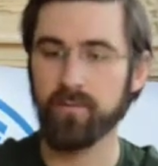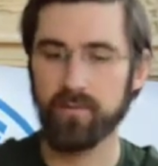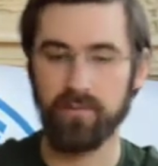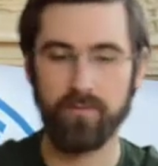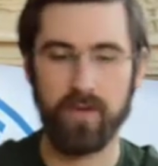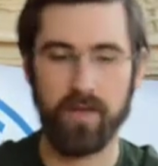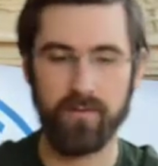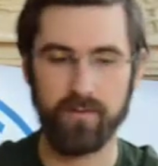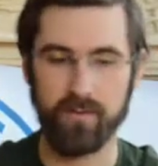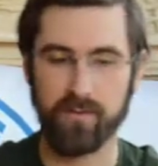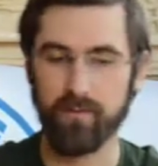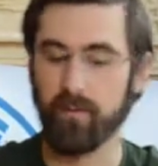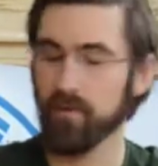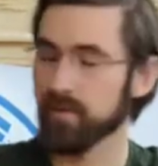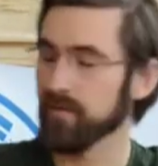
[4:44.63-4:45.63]
Would you rather
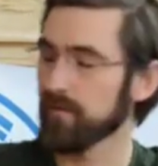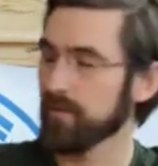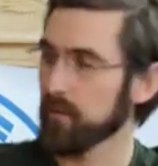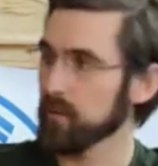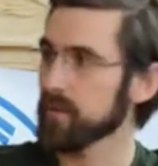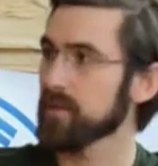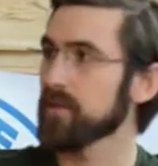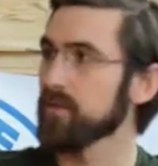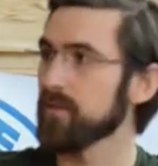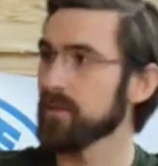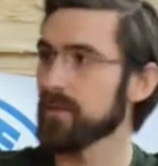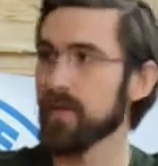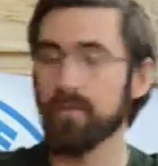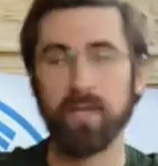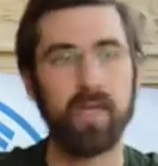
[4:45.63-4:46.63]
support the 4
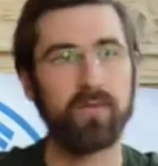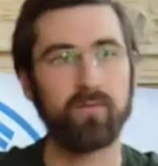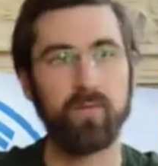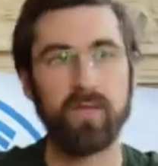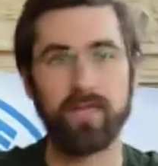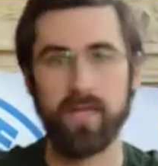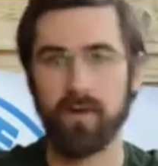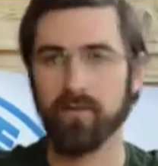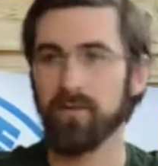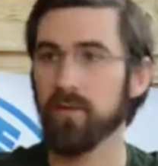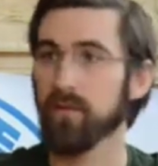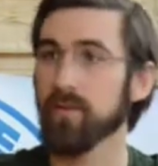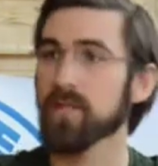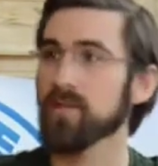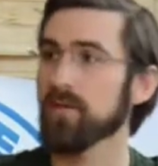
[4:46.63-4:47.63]
students that we have right now for
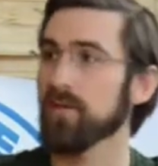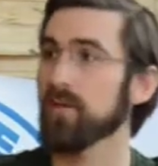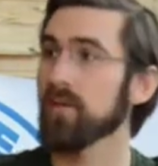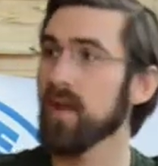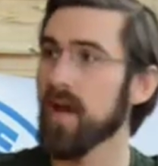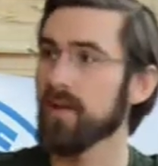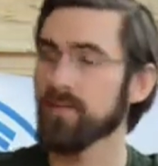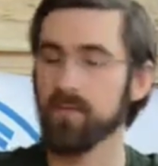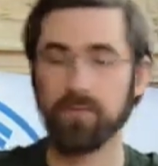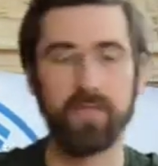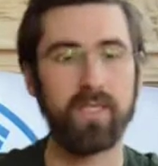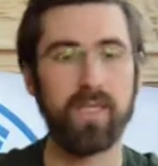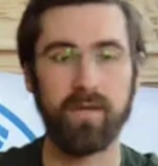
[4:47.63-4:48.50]
the rest of their lives and we